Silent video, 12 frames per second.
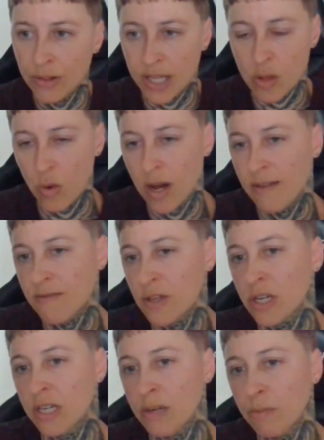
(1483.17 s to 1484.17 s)
That's why I've
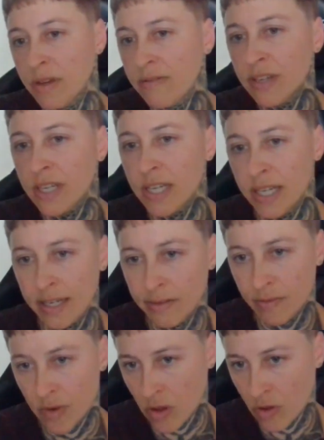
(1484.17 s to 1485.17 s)
taken a pivot and